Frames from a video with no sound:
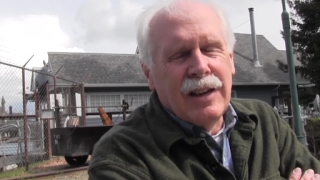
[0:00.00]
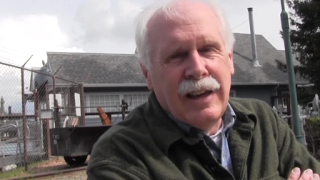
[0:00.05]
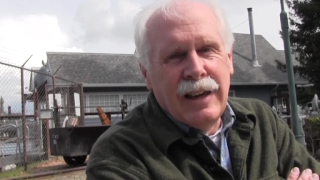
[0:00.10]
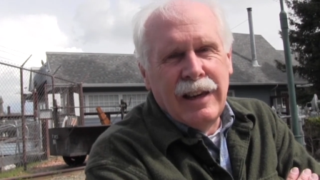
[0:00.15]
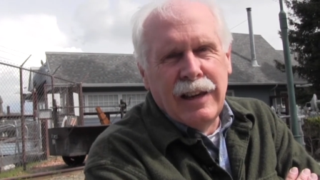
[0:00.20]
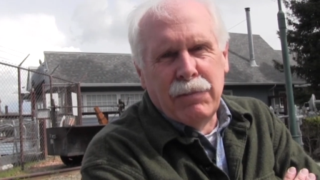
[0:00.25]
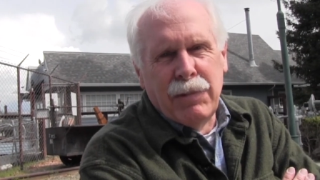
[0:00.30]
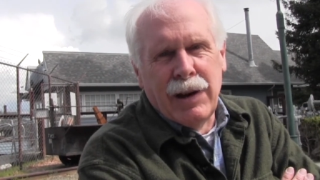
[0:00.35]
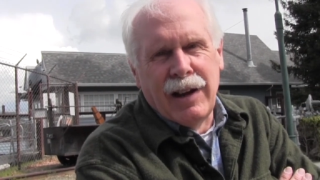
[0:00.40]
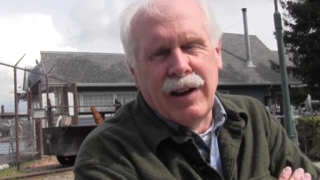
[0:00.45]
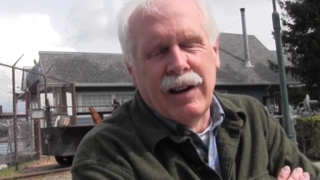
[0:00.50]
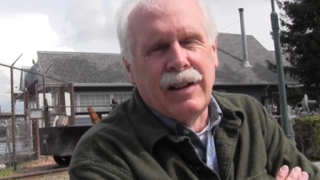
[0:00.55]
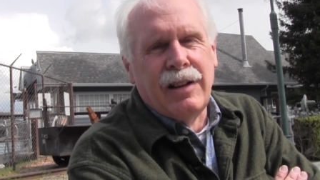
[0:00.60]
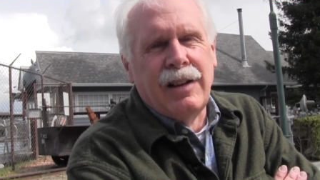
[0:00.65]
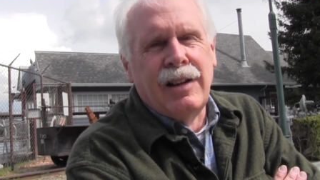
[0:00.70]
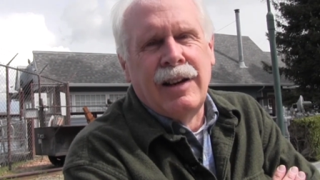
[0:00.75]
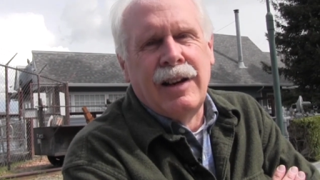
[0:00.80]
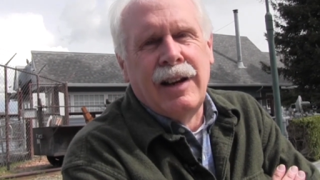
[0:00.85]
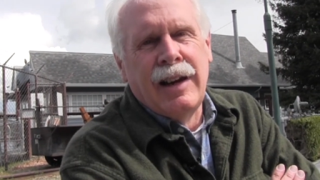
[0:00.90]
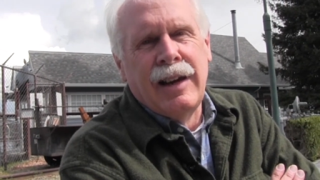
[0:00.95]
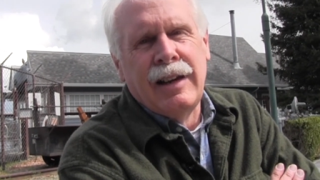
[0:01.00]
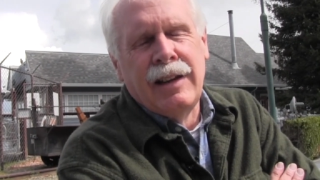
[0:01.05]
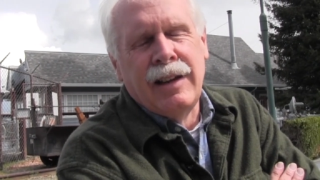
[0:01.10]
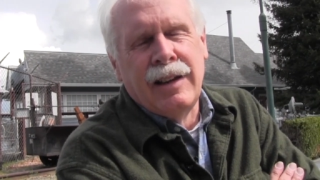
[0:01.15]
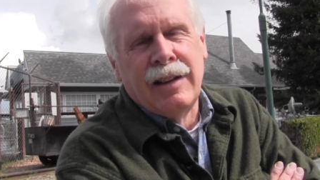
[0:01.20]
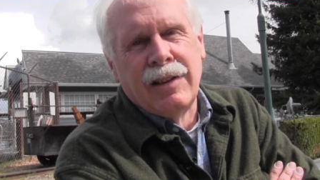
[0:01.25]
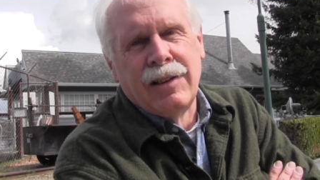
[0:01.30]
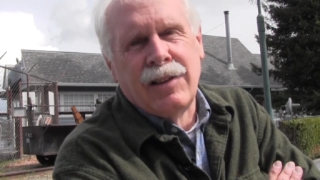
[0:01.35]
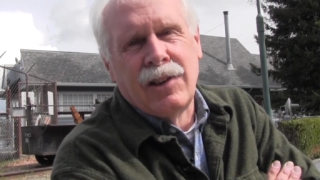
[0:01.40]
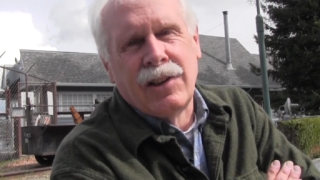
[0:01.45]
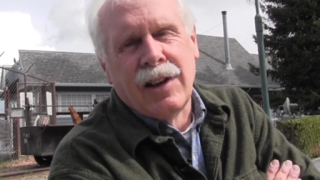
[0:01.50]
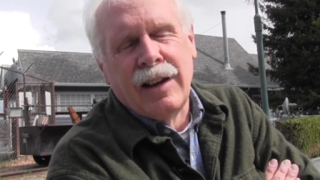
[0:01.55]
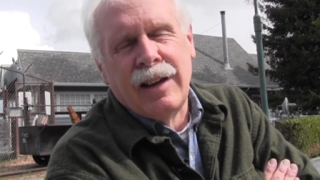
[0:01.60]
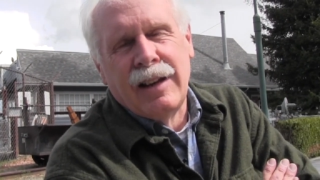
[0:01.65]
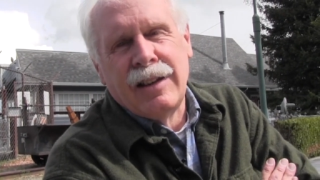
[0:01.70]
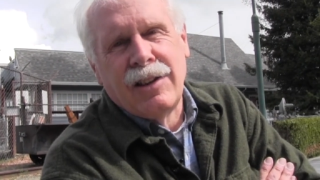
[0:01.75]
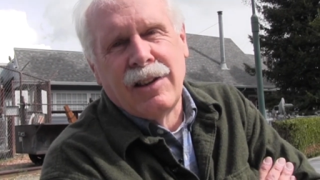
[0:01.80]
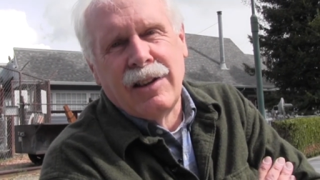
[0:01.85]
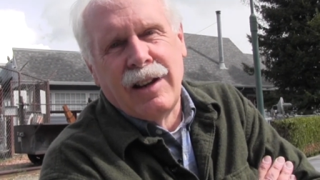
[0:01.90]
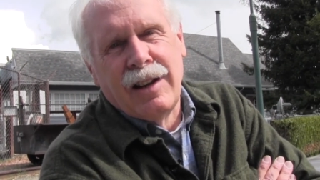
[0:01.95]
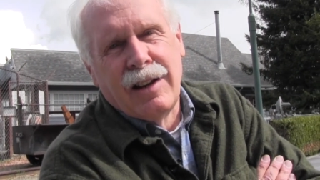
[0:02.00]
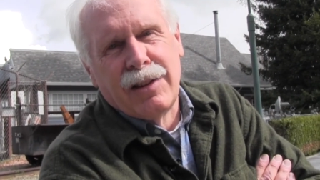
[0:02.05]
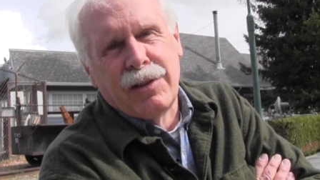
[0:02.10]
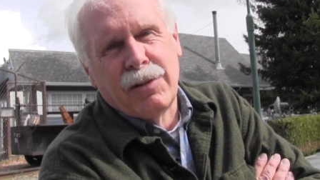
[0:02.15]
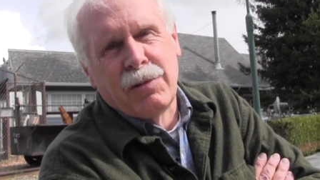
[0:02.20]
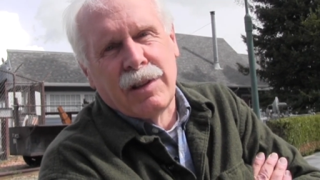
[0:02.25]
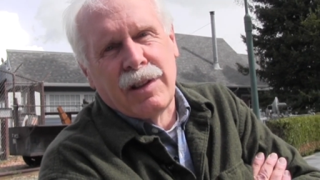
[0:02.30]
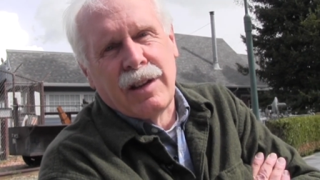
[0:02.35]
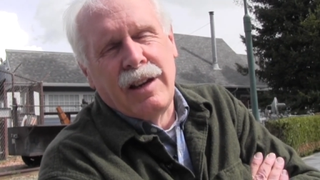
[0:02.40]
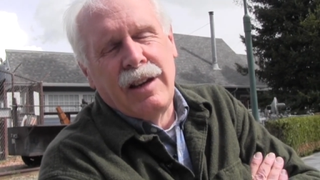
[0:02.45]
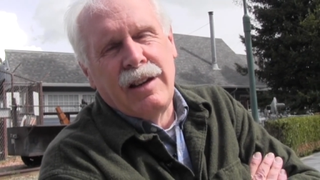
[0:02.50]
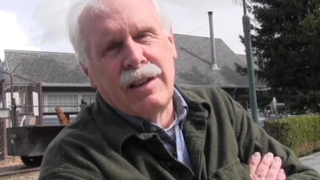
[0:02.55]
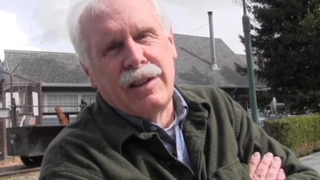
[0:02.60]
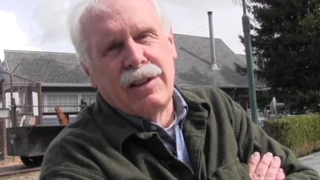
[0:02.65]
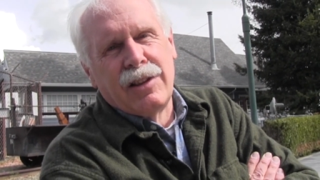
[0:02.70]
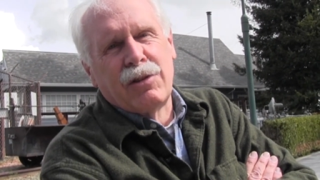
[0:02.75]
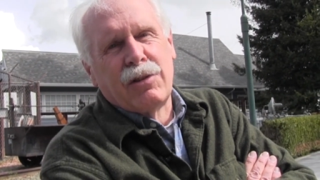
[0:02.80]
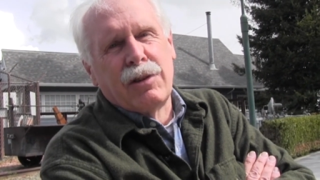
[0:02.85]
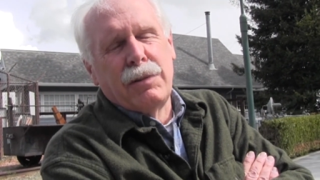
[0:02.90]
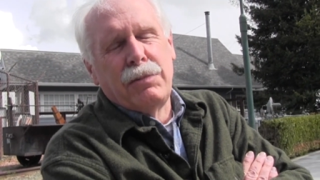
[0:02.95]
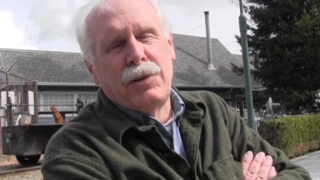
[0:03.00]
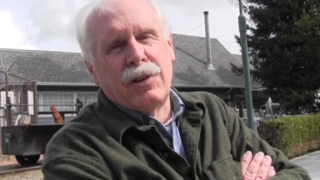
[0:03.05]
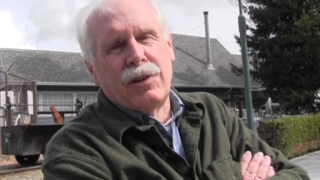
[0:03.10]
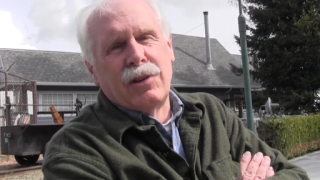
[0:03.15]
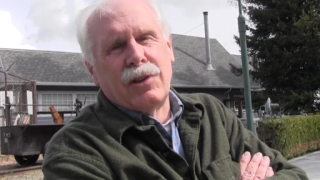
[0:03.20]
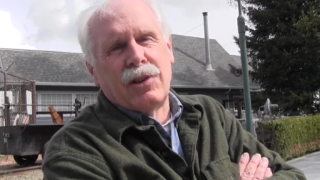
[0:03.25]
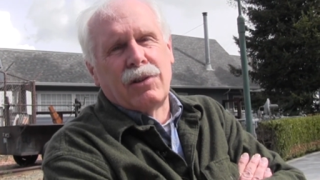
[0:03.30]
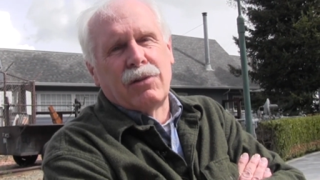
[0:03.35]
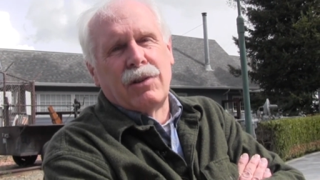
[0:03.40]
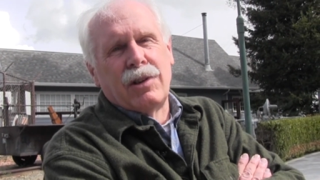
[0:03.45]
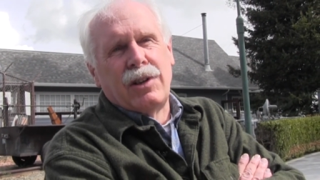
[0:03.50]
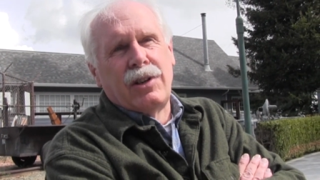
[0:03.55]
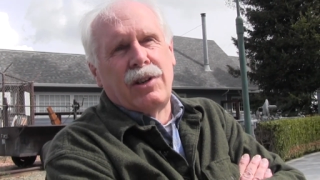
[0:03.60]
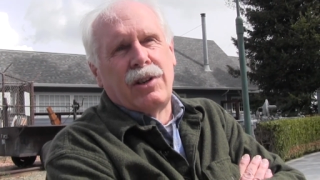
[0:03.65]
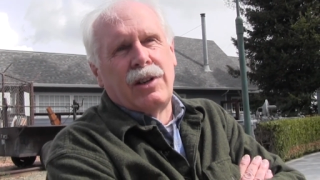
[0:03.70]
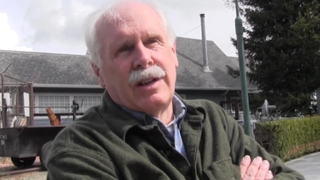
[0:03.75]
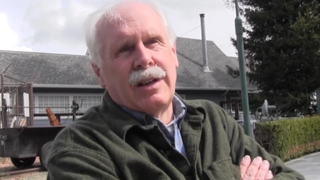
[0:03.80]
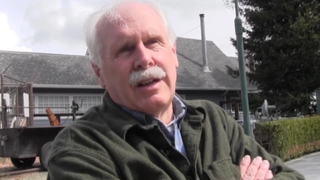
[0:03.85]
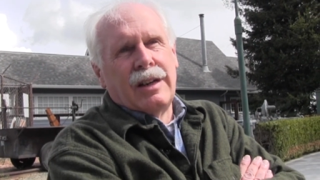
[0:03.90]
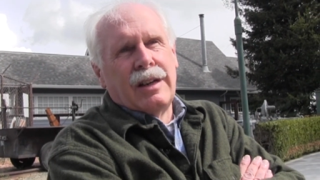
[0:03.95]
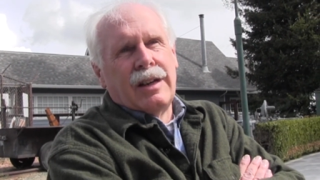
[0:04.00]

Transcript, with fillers: thinking about a line in Science and Health with Key to the Scriptures which